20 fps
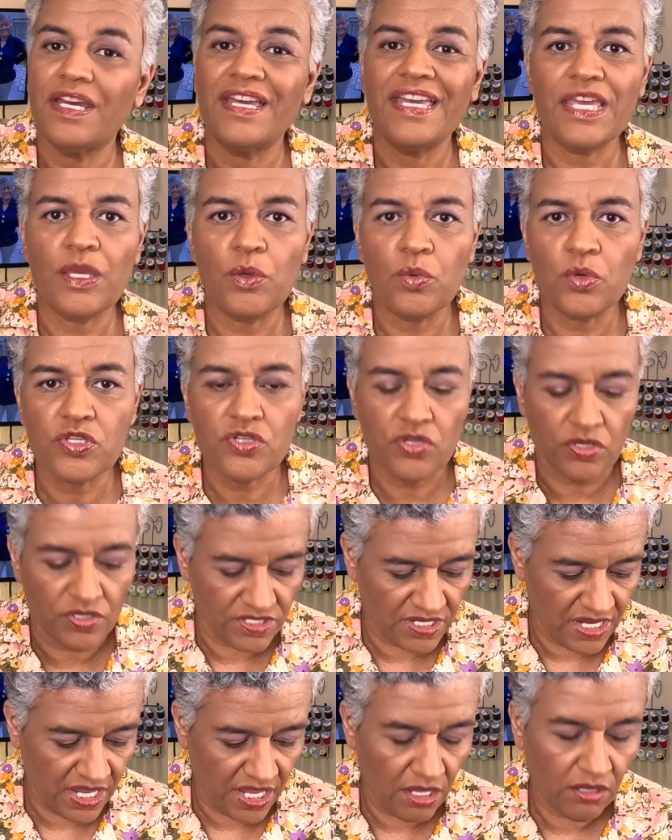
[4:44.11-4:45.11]
It was on
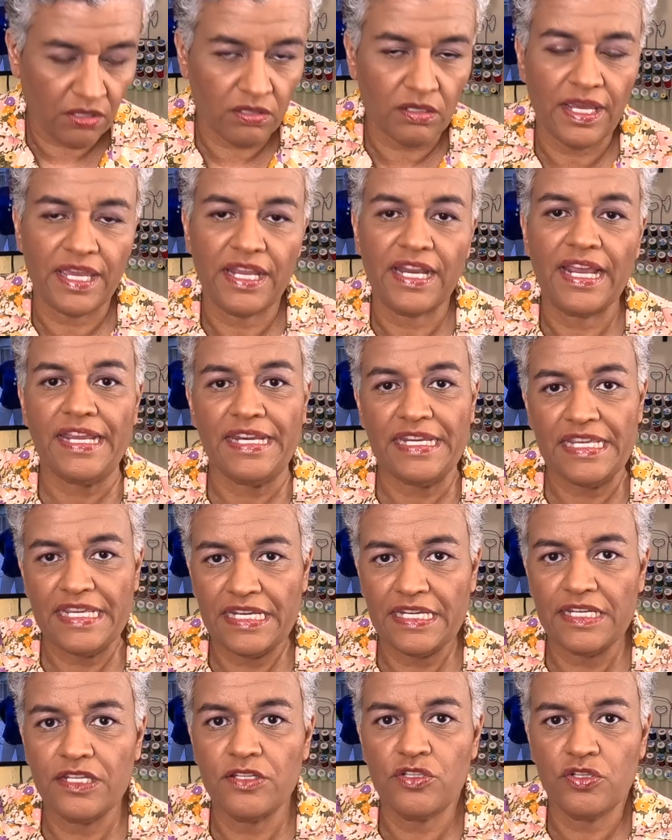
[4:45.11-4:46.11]
sale and I
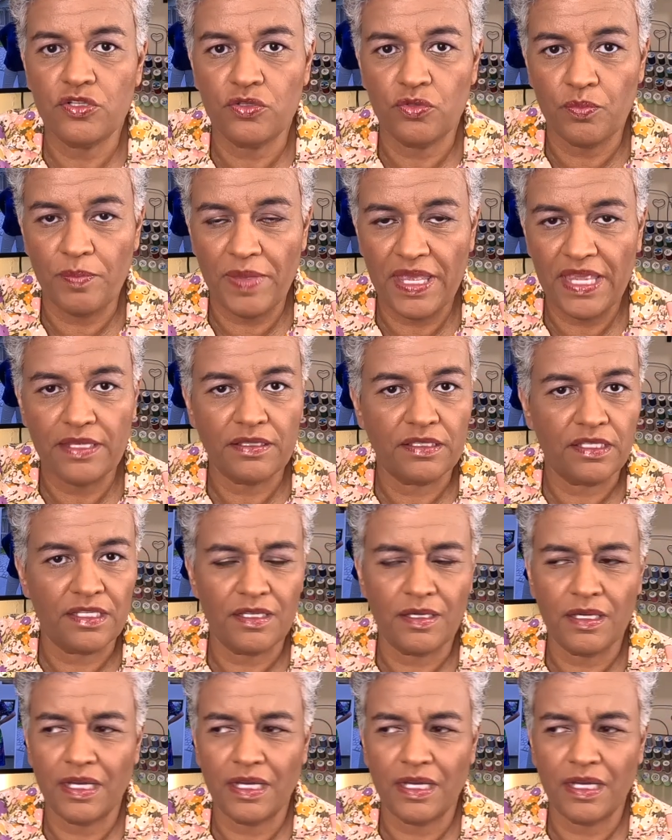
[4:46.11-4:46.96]
needed to make the,